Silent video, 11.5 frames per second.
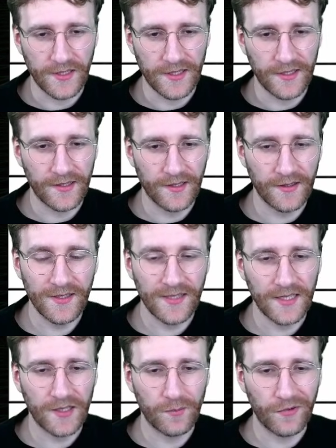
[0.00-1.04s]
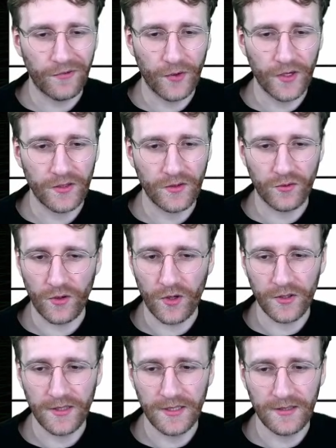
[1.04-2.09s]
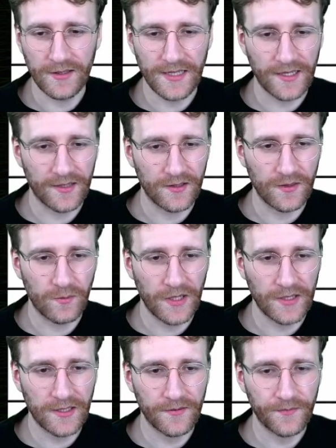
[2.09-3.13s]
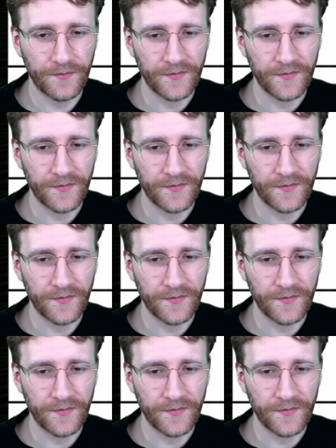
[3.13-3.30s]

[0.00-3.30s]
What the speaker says: And I decided before I draw the second beta,